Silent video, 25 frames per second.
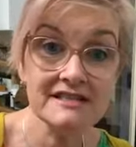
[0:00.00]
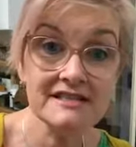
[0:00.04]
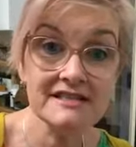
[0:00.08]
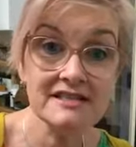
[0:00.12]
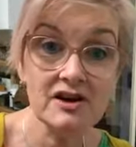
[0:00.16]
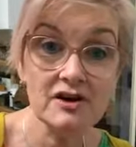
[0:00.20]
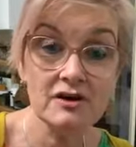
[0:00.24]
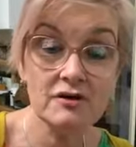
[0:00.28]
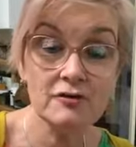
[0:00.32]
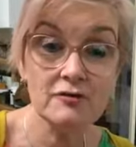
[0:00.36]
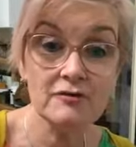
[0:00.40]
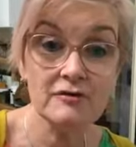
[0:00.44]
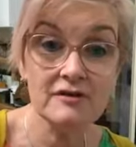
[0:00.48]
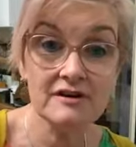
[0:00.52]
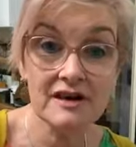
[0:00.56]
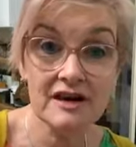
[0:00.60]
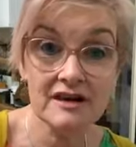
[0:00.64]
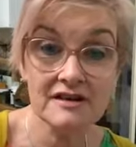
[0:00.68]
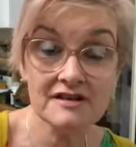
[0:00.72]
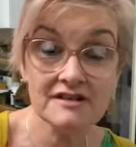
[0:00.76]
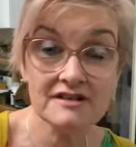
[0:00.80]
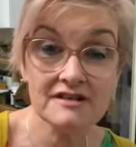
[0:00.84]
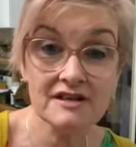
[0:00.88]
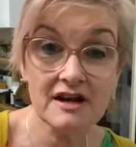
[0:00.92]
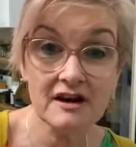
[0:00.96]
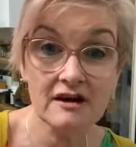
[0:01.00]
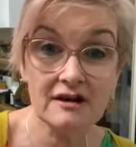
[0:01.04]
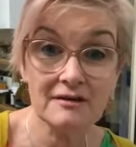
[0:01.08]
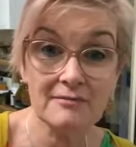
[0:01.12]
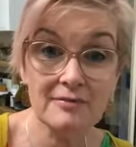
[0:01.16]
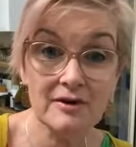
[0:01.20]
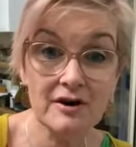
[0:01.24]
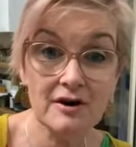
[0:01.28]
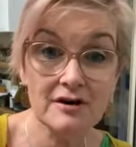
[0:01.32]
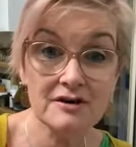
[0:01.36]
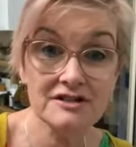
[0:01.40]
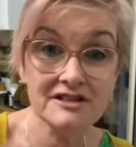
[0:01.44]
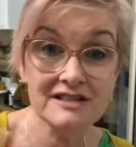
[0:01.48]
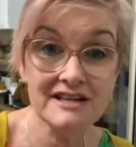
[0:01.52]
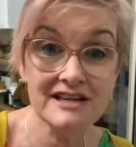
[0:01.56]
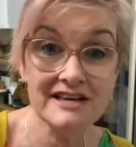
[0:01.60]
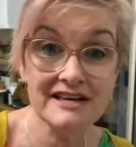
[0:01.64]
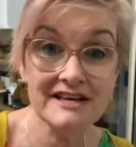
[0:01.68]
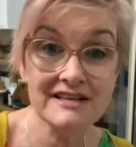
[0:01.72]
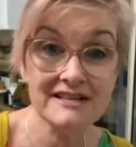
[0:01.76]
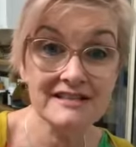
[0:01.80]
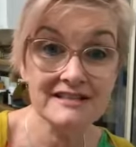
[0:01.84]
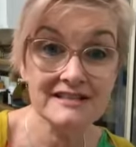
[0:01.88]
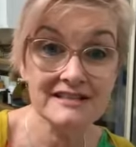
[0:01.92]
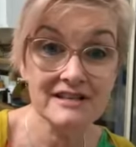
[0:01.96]
So nuts are a
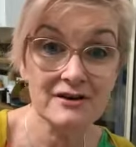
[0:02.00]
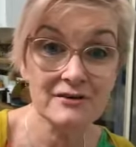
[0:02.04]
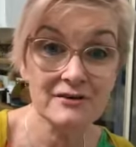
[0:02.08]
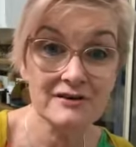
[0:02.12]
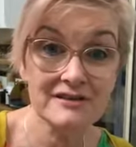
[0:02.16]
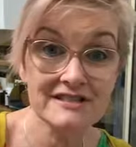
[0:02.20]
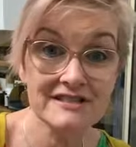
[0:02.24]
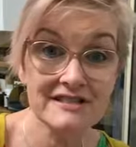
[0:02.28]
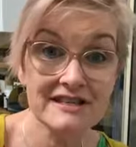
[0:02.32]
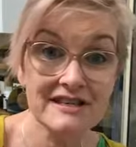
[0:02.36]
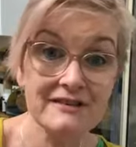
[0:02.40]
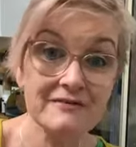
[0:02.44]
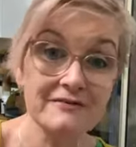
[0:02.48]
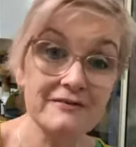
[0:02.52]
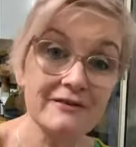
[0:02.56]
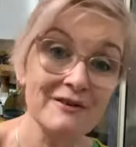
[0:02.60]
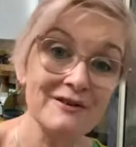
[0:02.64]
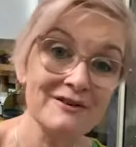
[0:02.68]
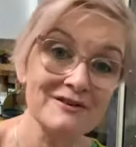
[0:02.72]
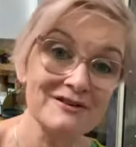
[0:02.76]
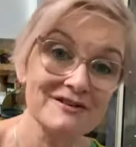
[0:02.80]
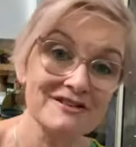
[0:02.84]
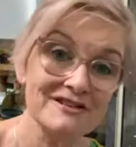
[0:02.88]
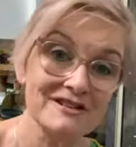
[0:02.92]
protein, and so is seafood.